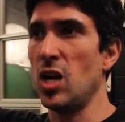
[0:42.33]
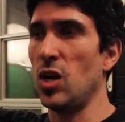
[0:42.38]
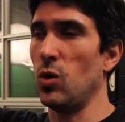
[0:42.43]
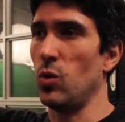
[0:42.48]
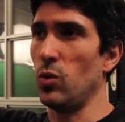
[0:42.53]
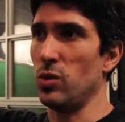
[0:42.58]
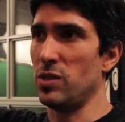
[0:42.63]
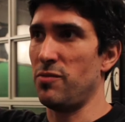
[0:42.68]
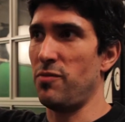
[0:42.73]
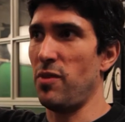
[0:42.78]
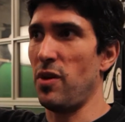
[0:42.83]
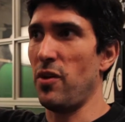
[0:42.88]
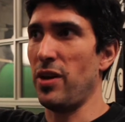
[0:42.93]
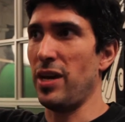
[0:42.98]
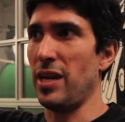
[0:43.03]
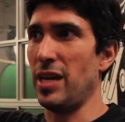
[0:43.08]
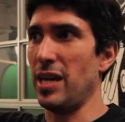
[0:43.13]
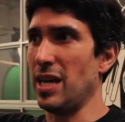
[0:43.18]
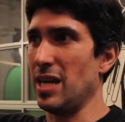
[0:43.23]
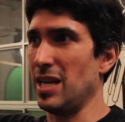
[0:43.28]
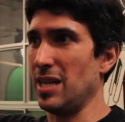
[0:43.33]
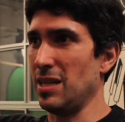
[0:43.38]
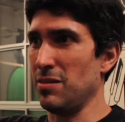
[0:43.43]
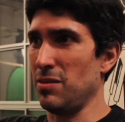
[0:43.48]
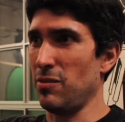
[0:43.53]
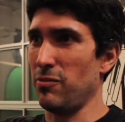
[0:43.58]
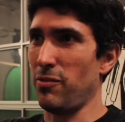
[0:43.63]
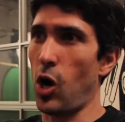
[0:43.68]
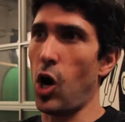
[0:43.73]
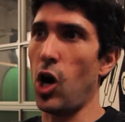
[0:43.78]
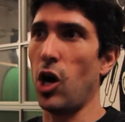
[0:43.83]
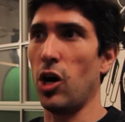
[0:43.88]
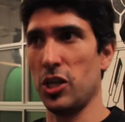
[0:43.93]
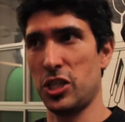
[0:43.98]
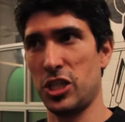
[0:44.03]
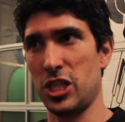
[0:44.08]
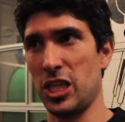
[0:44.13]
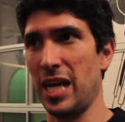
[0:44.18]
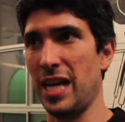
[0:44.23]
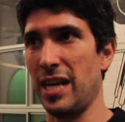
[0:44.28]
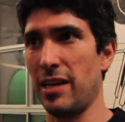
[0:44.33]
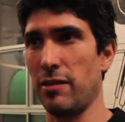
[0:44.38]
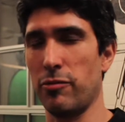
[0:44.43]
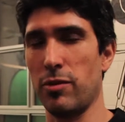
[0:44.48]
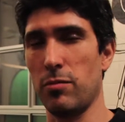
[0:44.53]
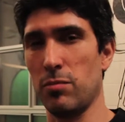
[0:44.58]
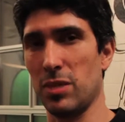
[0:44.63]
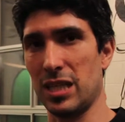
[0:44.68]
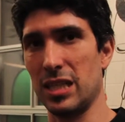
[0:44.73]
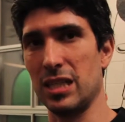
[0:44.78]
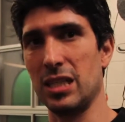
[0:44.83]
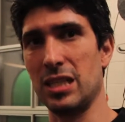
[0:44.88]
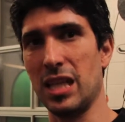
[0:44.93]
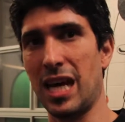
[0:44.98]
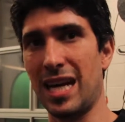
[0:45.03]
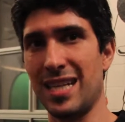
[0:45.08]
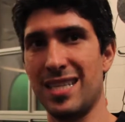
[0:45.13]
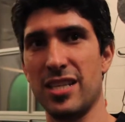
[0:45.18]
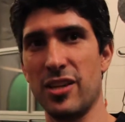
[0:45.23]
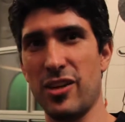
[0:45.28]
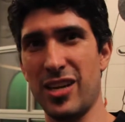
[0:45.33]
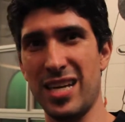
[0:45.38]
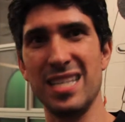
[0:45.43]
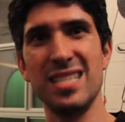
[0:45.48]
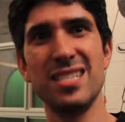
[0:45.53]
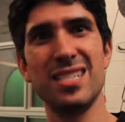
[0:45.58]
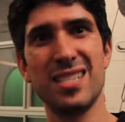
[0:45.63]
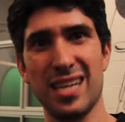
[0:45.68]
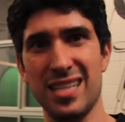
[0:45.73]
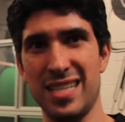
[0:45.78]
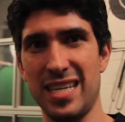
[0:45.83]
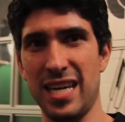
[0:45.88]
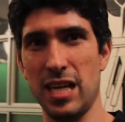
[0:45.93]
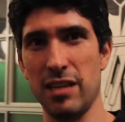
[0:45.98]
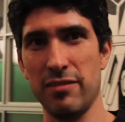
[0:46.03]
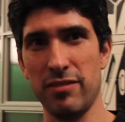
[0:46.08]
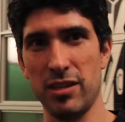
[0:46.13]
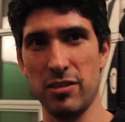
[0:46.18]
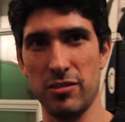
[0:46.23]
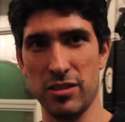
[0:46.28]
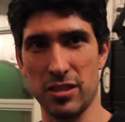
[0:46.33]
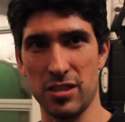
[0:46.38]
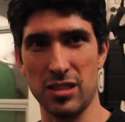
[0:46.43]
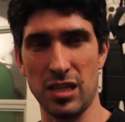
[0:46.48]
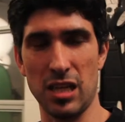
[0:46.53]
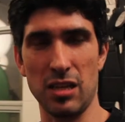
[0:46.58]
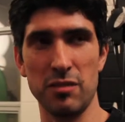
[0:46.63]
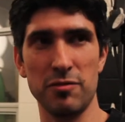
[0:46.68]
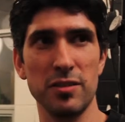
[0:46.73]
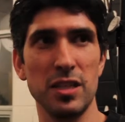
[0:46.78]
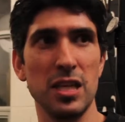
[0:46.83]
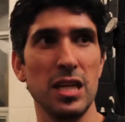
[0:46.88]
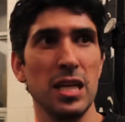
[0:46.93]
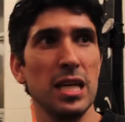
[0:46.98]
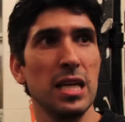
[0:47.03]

or it's very harsh lighting from little lights that are inside the elevator itself.